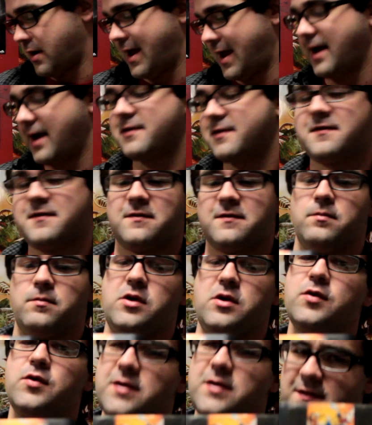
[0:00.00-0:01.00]

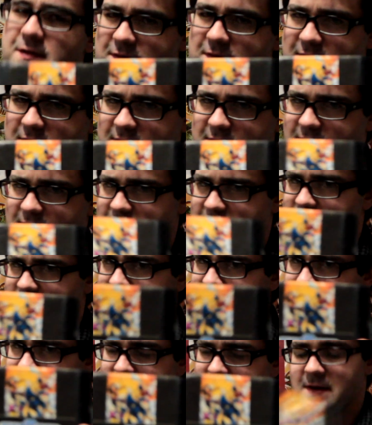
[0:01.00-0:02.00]
X-Mutants.
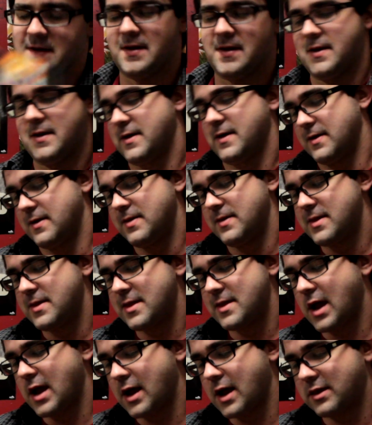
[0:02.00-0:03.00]

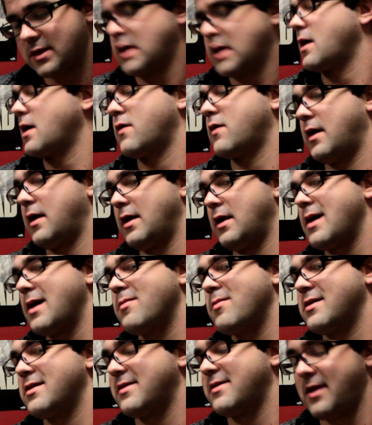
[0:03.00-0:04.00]
Not that great.
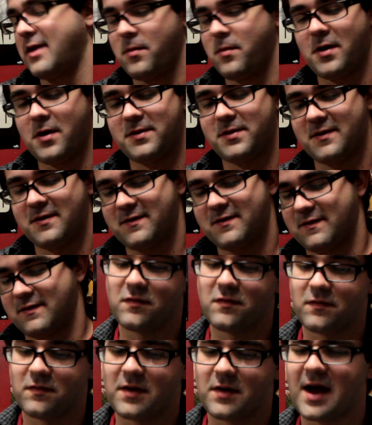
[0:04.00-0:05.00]
Not much to say about
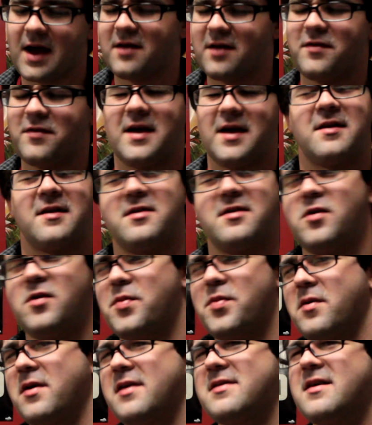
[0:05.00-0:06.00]
this. Kind of like
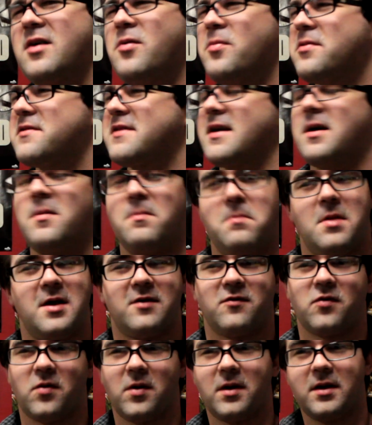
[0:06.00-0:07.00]
it's almost like a
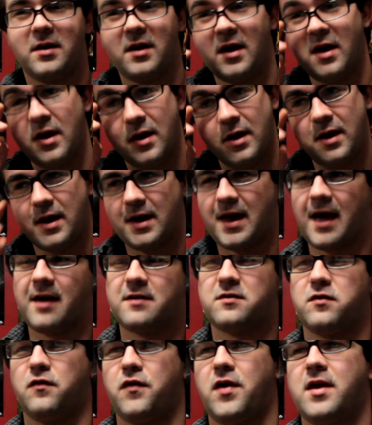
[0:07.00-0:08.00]
Metroid,
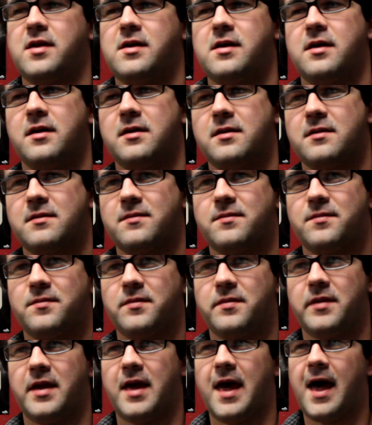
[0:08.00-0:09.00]

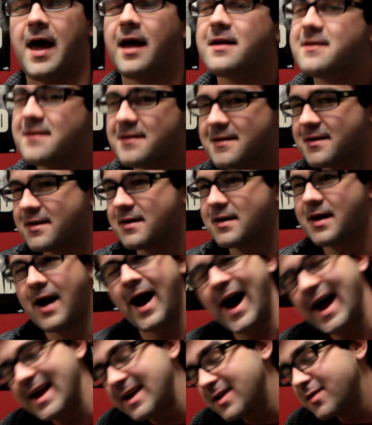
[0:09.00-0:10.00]
Castlevania-esque
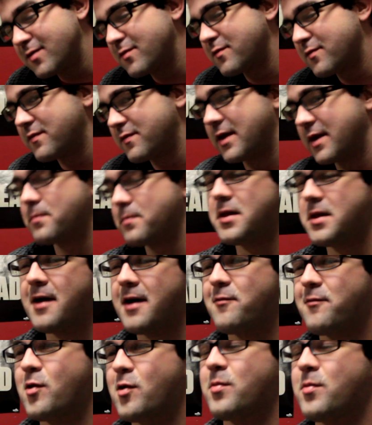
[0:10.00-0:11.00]
kind of like
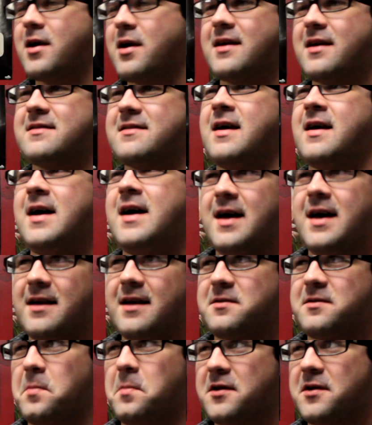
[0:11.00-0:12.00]
platformer, I guess.
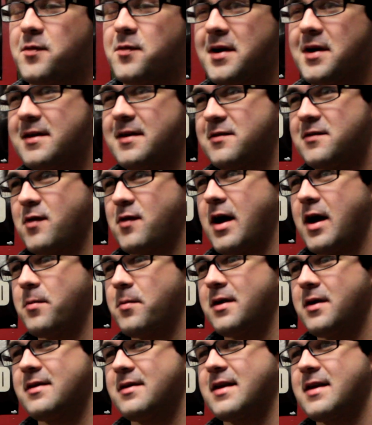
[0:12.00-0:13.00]
That's the best way to describe
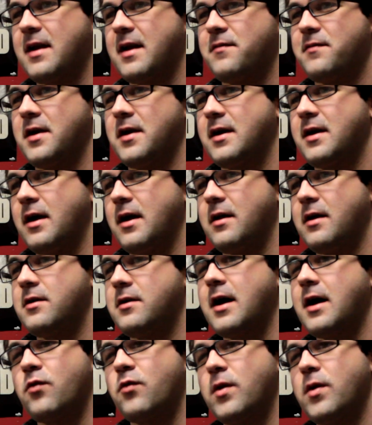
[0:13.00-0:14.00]
it. It's kind of like, it
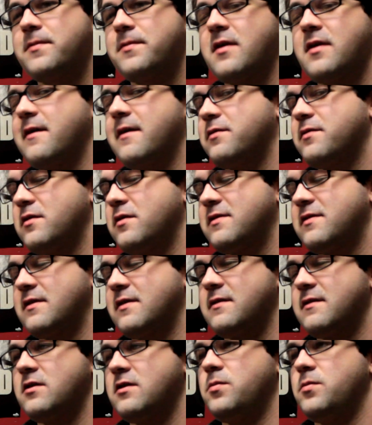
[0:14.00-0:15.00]
kind of rips off those
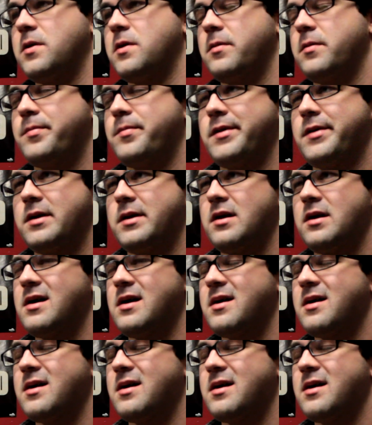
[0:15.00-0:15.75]
things a little bit, but